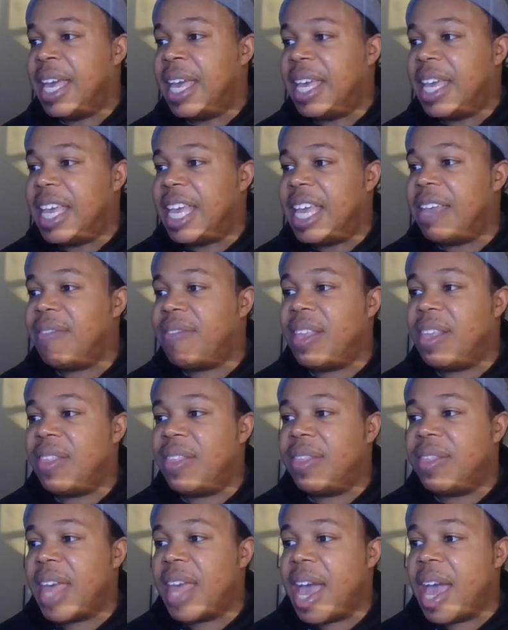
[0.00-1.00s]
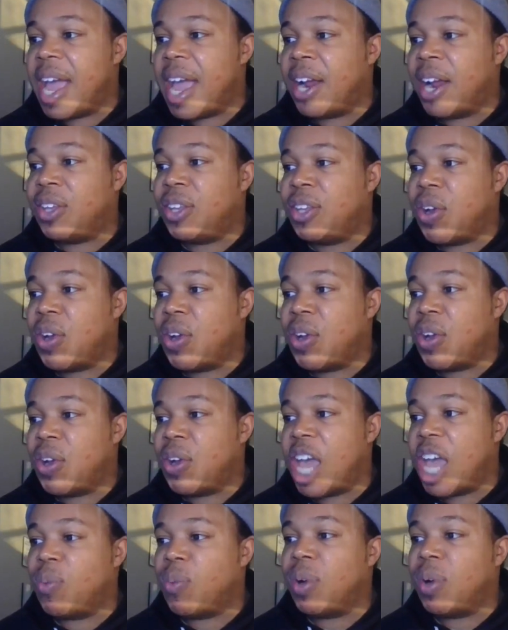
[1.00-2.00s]
even there your
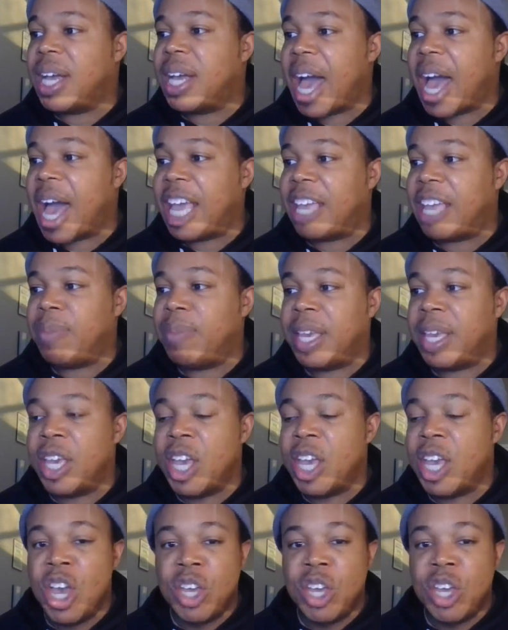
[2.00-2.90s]
hand will guide me.